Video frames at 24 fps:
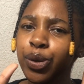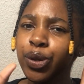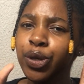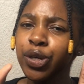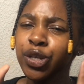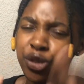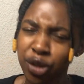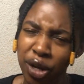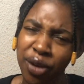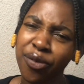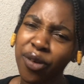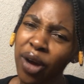
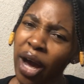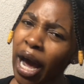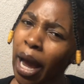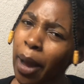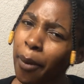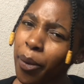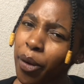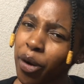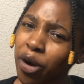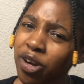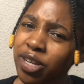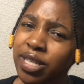So if you're high
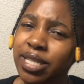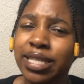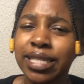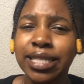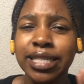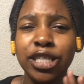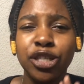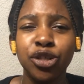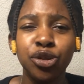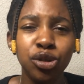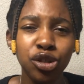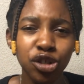
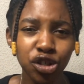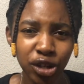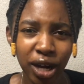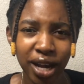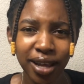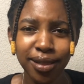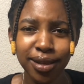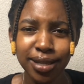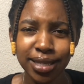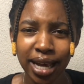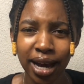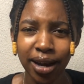porosity, do try
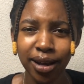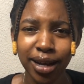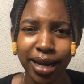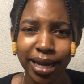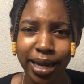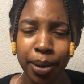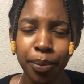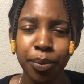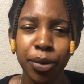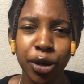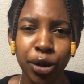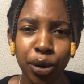this out and
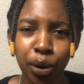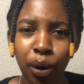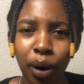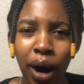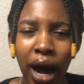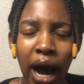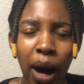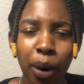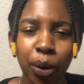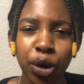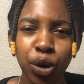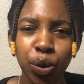let me know
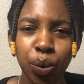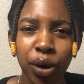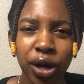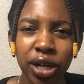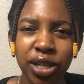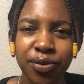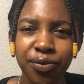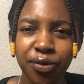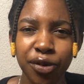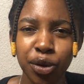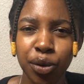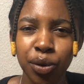how it works
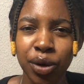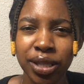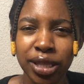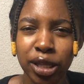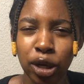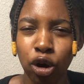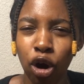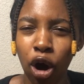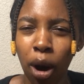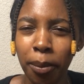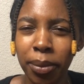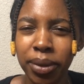for you in the
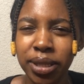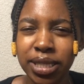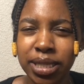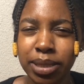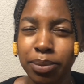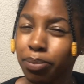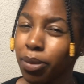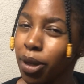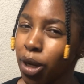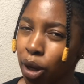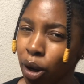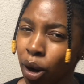comments
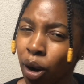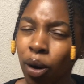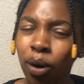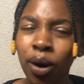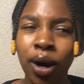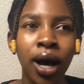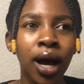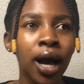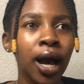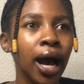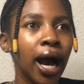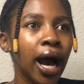below,
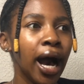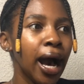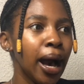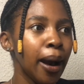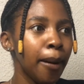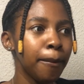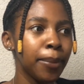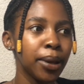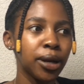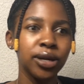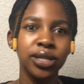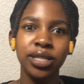
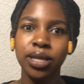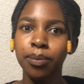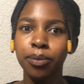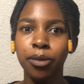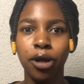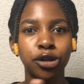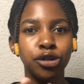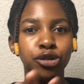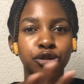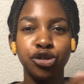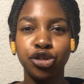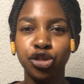because I'm
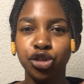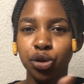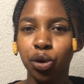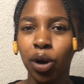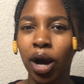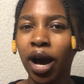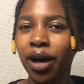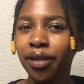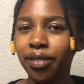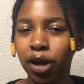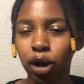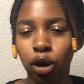not too sure
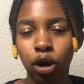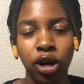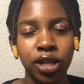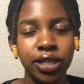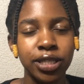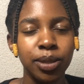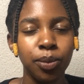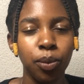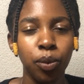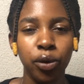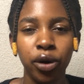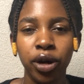how that
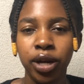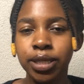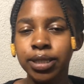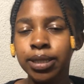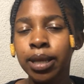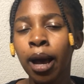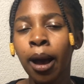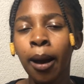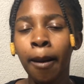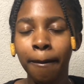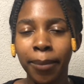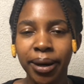concept works.
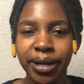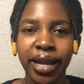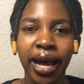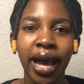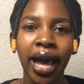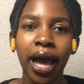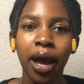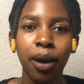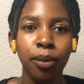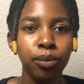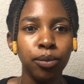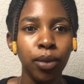But I
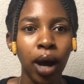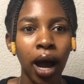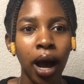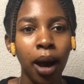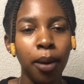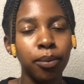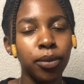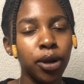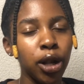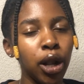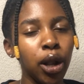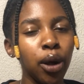
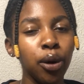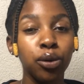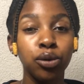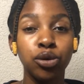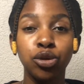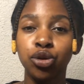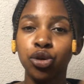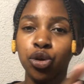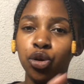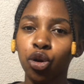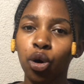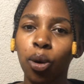am low
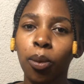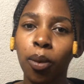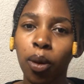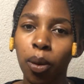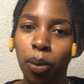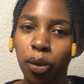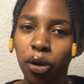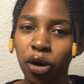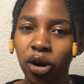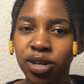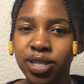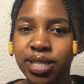to normal
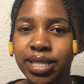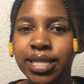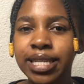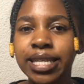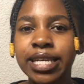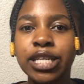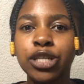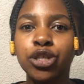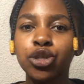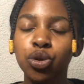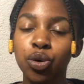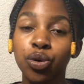
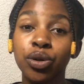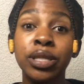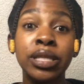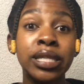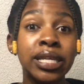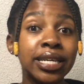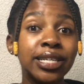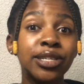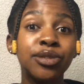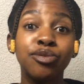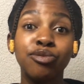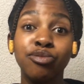porosity, so
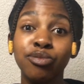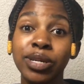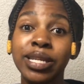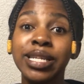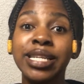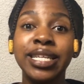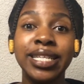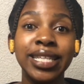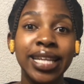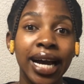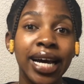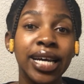this
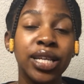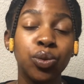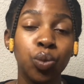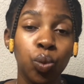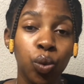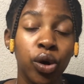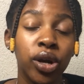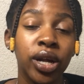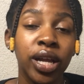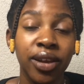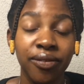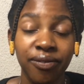really does
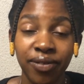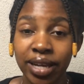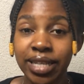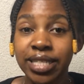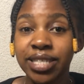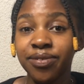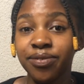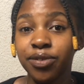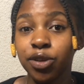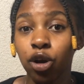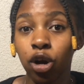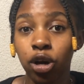work
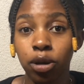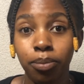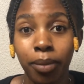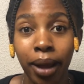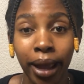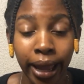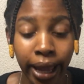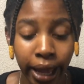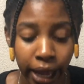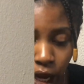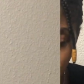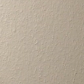effectively on my
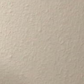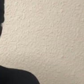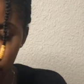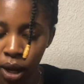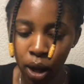hair.